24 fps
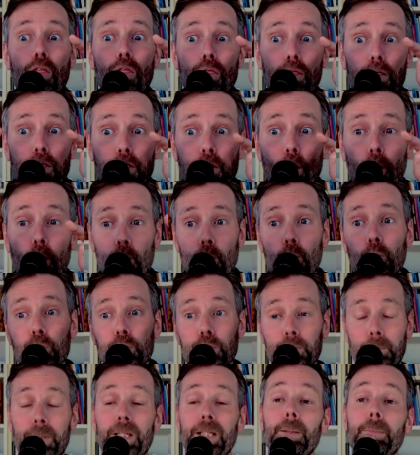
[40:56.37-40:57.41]
Those
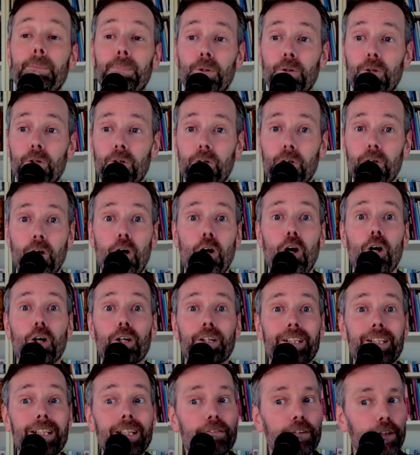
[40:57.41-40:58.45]
people are
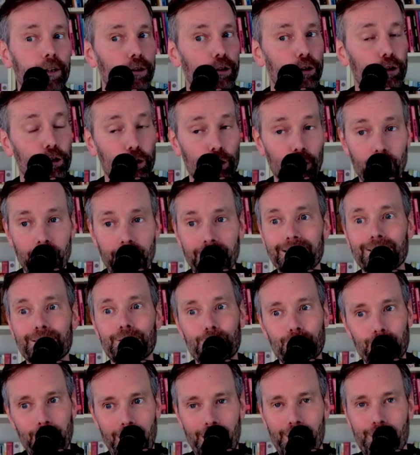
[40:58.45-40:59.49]
given good
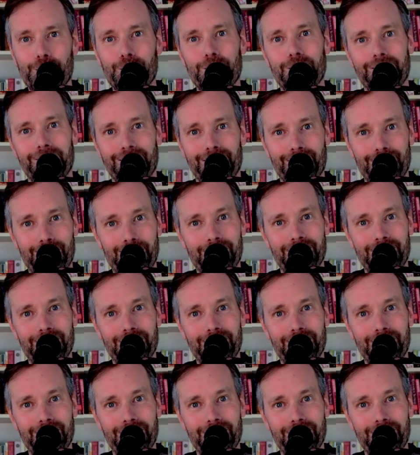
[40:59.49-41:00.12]
instructions,